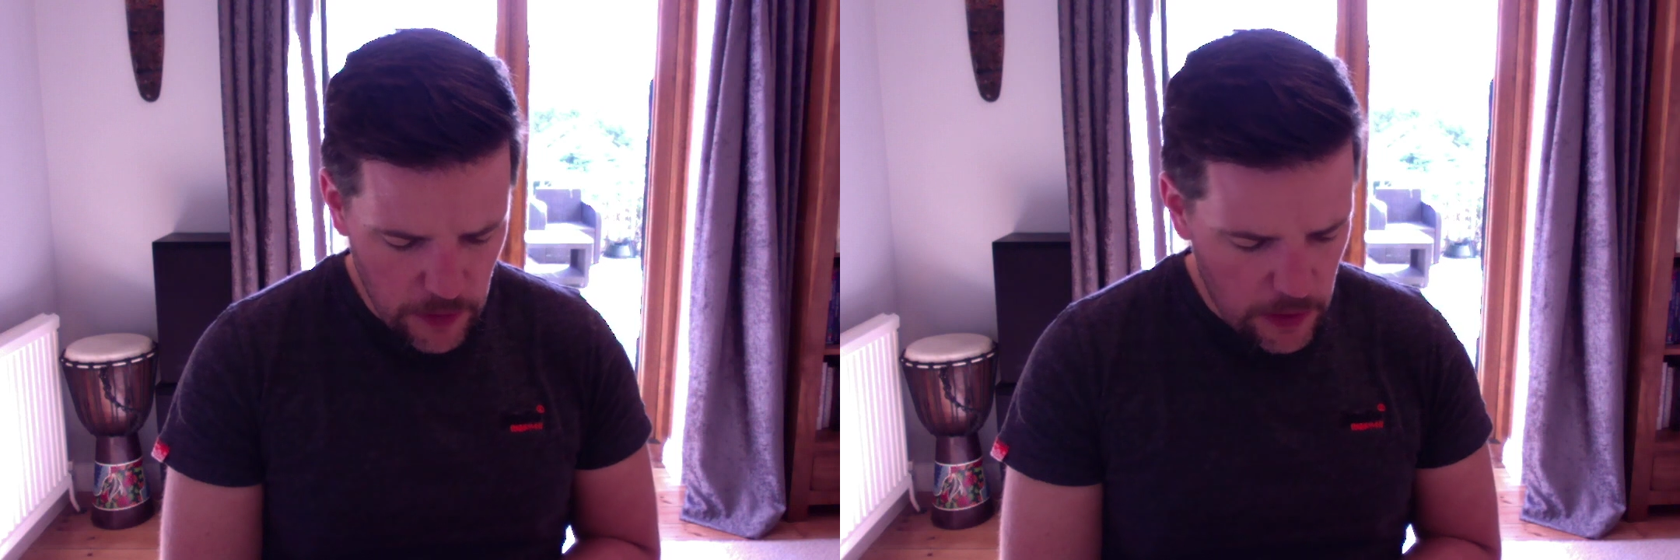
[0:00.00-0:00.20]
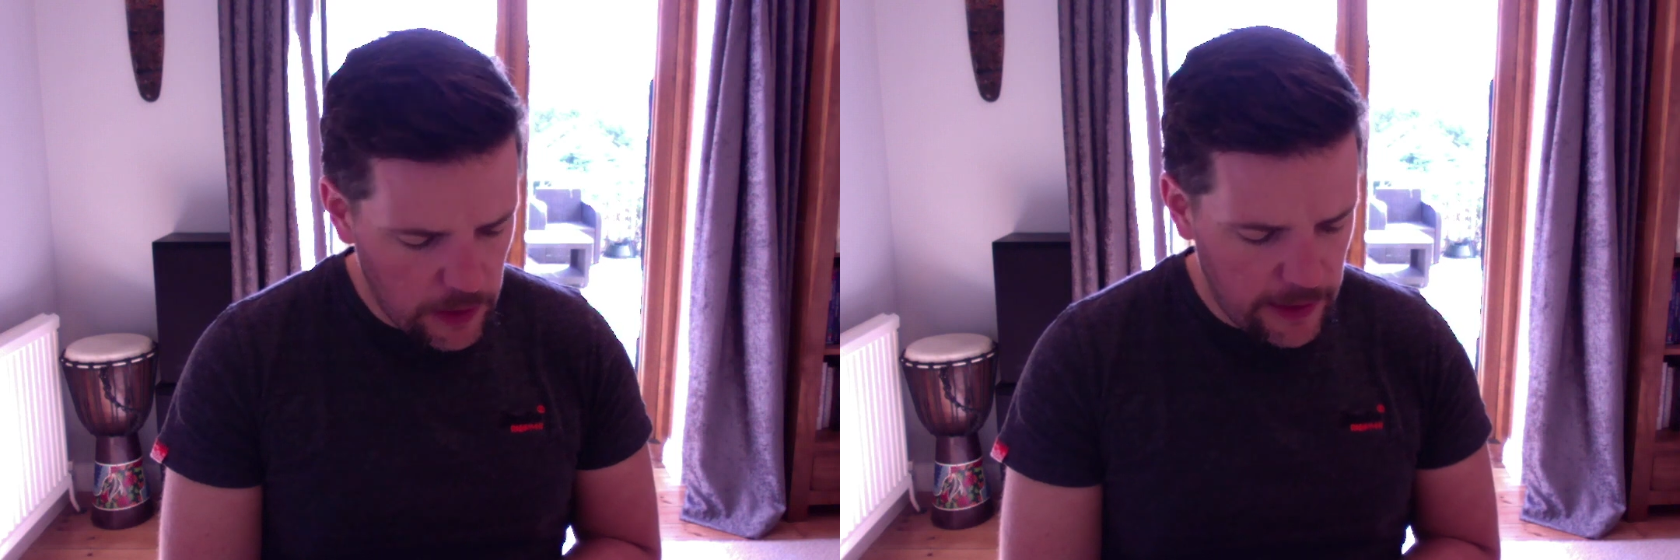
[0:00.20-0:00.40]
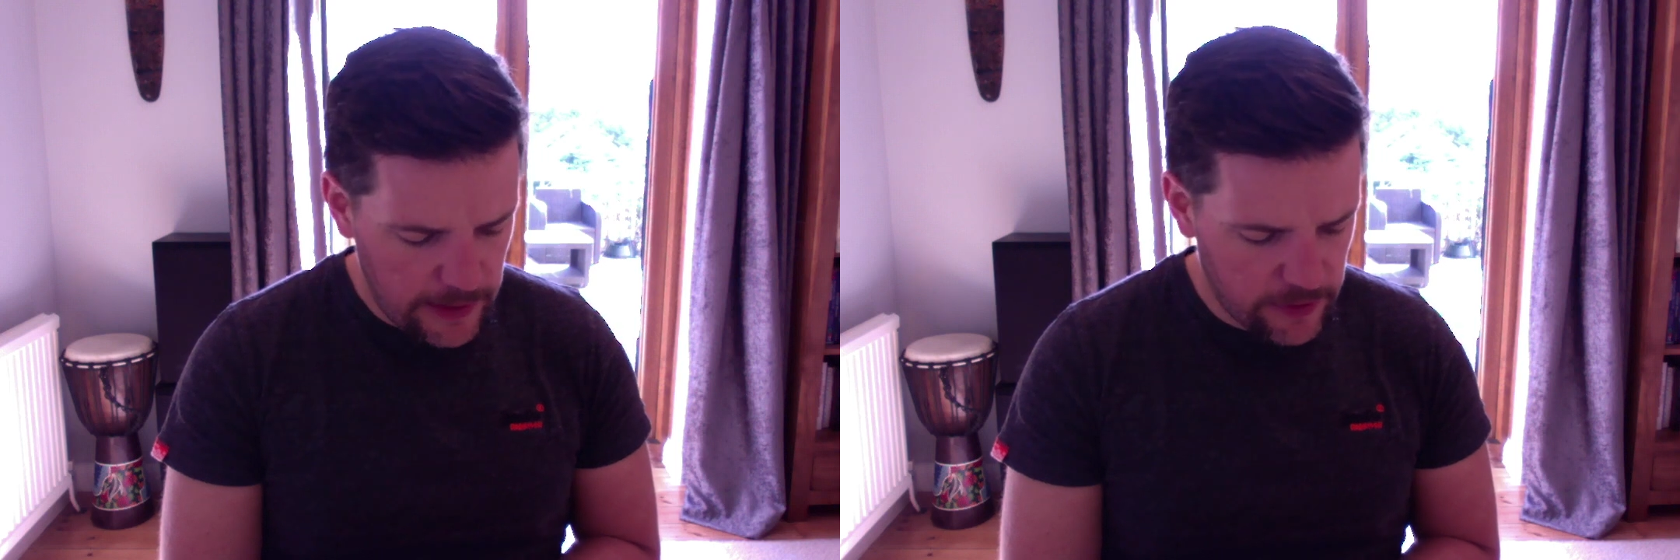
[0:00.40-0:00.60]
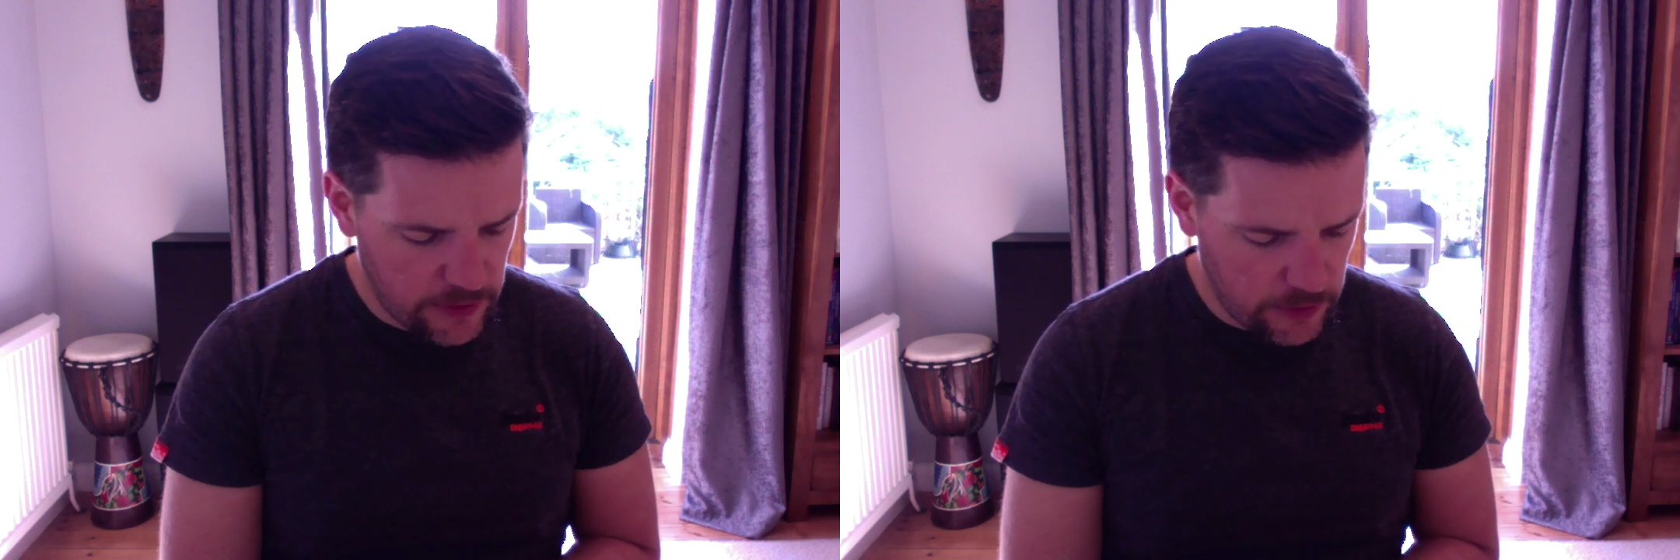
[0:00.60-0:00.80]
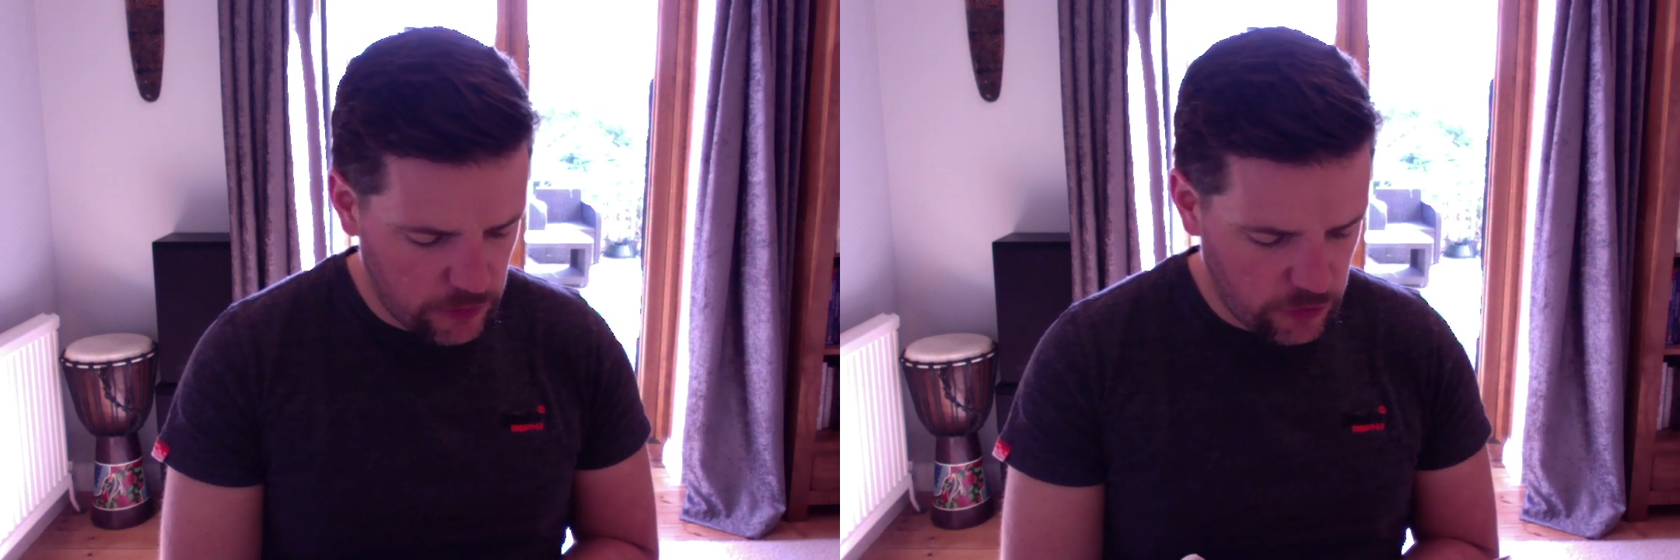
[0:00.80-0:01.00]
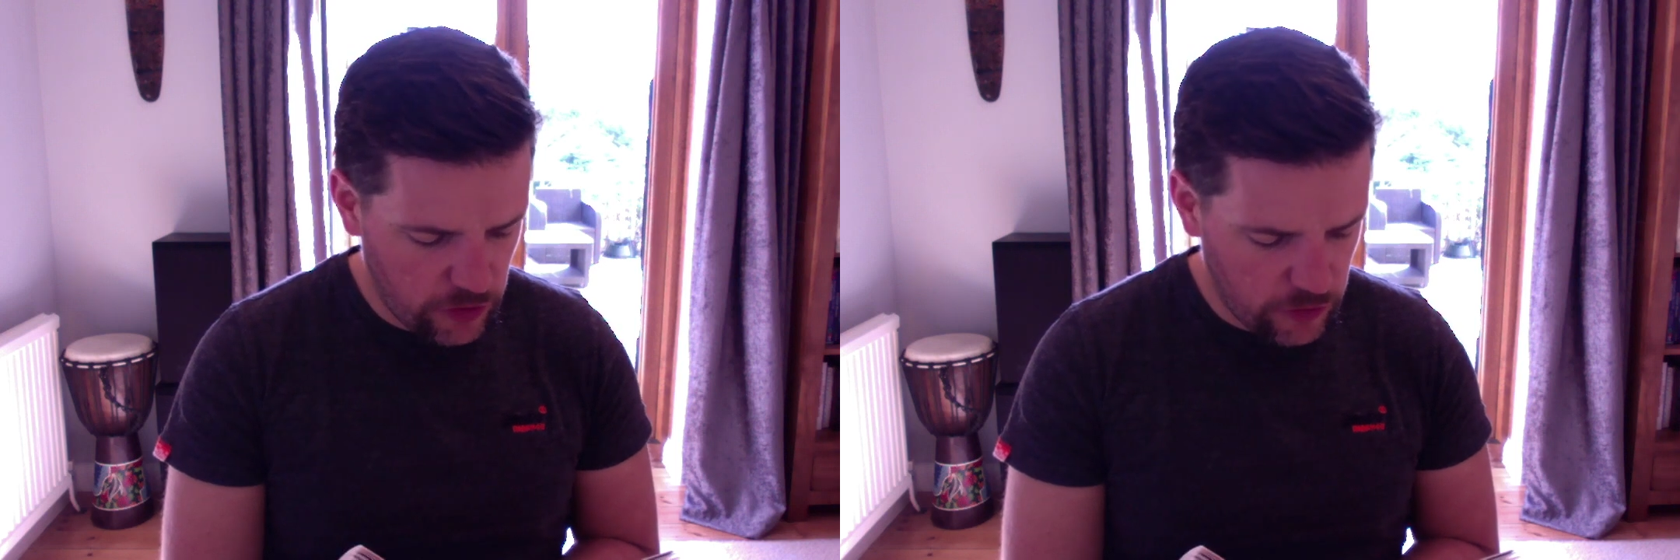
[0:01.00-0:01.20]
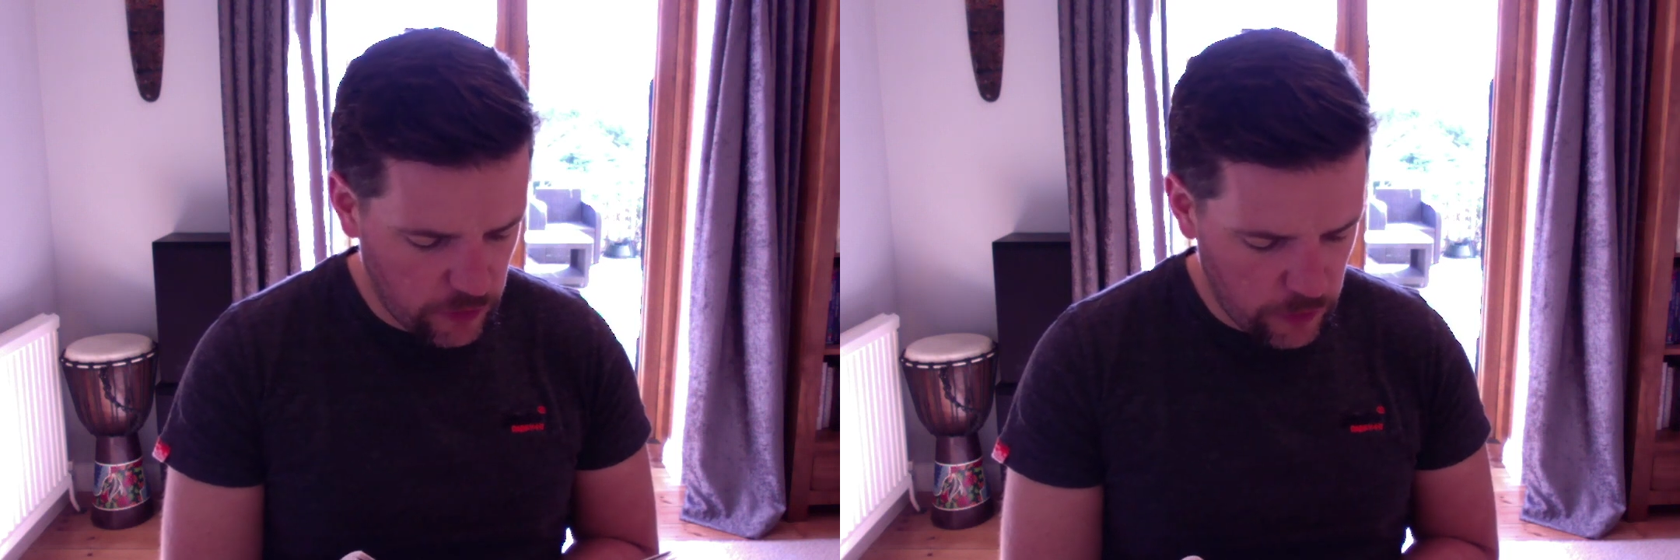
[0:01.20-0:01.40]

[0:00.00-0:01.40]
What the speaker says: I like listening to his gentle